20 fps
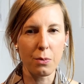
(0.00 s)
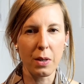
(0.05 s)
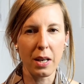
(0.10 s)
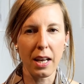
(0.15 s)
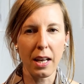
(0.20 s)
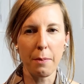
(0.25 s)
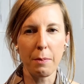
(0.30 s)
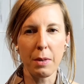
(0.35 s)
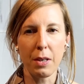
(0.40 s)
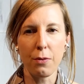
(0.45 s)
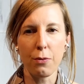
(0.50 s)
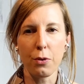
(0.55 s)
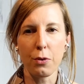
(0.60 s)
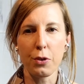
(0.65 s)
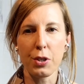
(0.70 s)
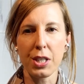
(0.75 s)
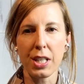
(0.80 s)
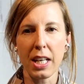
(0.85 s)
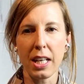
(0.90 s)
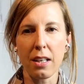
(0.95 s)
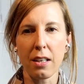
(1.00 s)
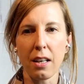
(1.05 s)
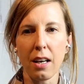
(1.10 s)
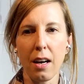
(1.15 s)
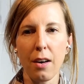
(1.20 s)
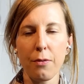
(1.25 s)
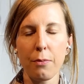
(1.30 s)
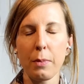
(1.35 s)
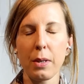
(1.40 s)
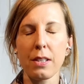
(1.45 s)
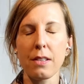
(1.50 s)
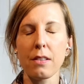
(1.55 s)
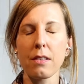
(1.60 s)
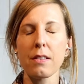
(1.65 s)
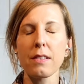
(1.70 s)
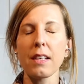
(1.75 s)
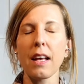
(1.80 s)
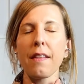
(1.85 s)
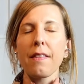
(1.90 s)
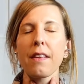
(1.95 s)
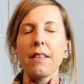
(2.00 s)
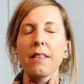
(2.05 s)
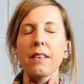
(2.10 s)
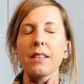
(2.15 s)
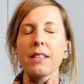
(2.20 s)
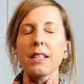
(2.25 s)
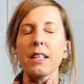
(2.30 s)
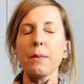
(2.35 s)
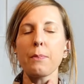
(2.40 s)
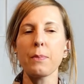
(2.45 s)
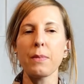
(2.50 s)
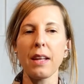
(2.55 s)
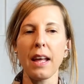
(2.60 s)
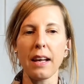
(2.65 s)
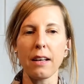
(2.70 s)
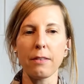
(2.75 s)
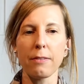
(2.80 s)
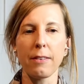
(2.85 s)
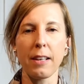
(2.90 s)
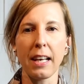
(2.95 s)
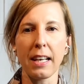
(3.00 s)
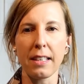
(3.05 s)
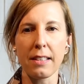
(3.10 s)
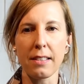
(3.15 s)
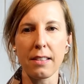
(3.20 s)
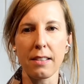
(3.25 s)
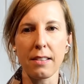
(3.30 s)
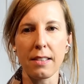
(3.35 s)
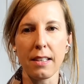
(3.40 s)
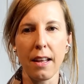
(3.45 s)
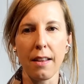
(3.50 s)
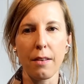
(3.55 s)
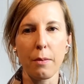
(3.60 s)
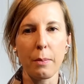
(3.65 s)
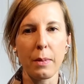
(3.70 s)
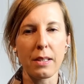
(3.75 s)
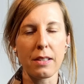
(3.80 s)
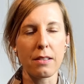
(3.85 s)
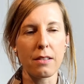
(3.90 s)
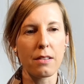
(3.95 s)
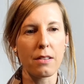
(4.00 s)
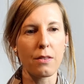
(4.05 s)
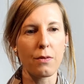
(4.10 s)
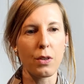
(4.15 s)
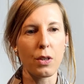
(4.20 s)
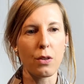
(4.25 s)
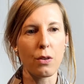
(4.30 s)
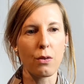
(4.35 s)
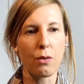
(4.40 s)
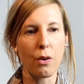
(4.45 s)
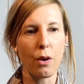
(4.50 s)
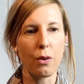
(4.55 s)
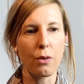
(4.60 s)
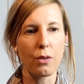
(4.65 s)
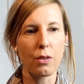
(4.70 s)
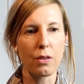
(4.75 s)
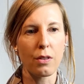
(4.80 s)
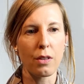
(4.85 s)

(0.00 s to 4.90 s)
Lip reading: We're aiming for rotator cuff muscles and then the deep neck flexors and the muscles of the throat,